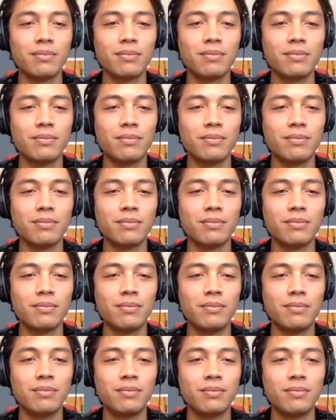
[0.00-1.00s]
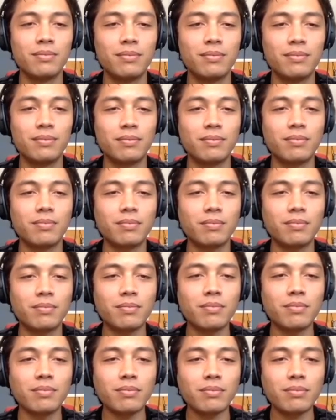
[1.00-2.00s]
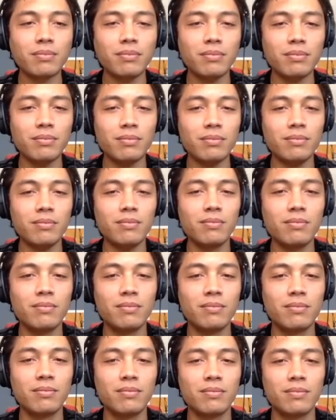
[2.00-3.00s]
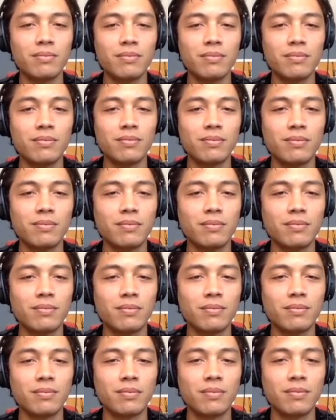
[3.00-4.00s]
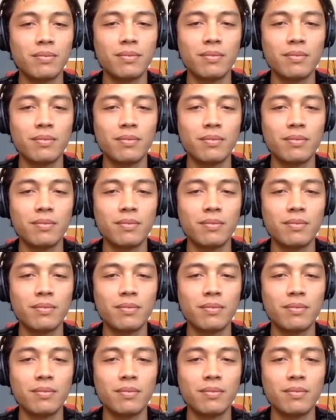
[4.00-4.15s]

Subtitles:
(silent)